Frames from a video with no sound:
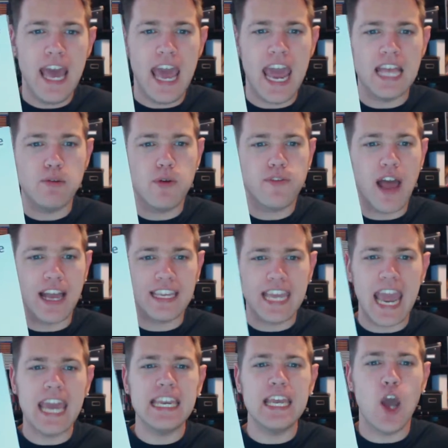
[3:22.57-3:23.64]
And we've got
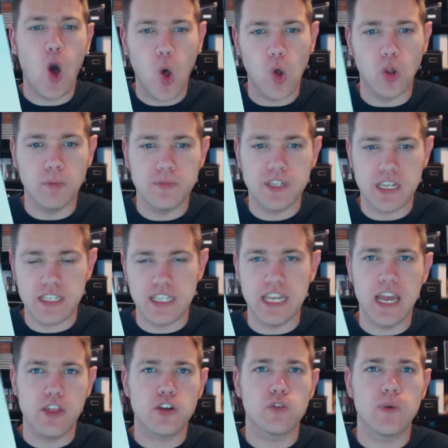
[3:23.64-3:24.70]
Katie Holmes as
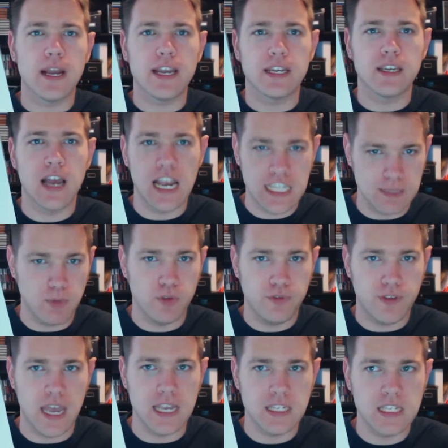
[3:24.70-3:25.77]
the other recognizable
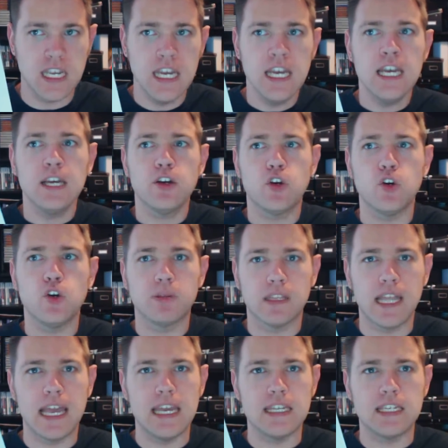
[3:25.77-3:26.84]
face, who
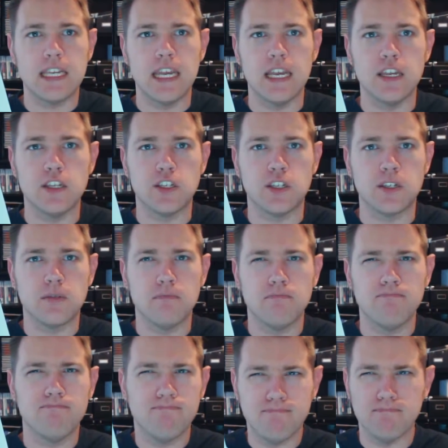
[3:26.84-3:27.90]
plays his
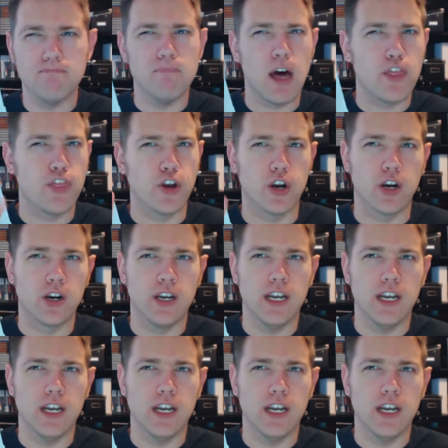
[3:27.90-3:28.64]
mother.